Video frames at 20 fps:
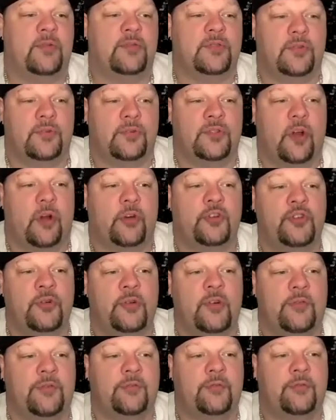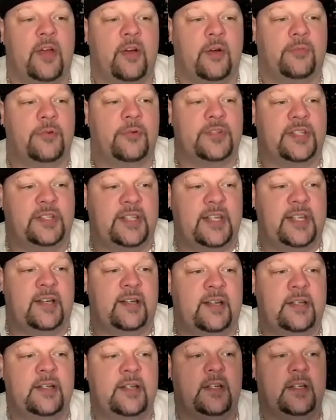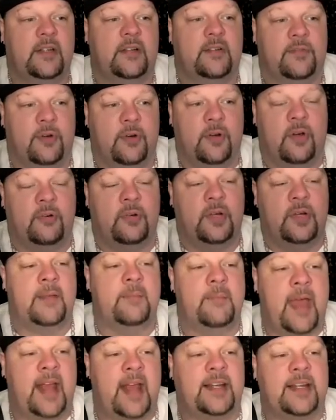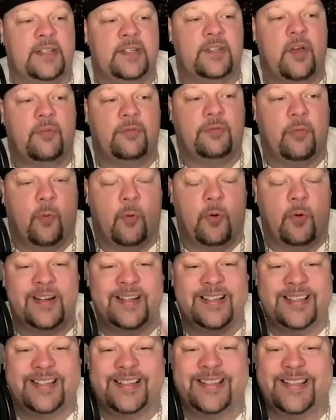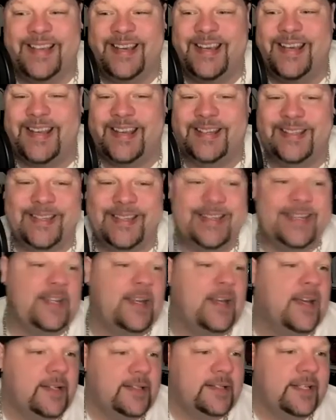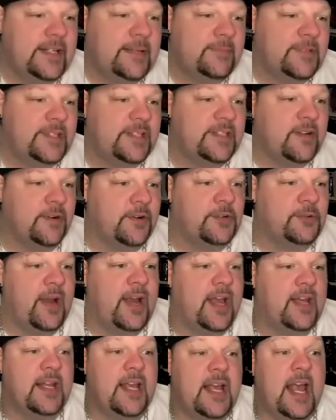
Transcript: So Star Jr. and Fuego for Selena, Vernon and Magnus for CD. Team Cesar Durant.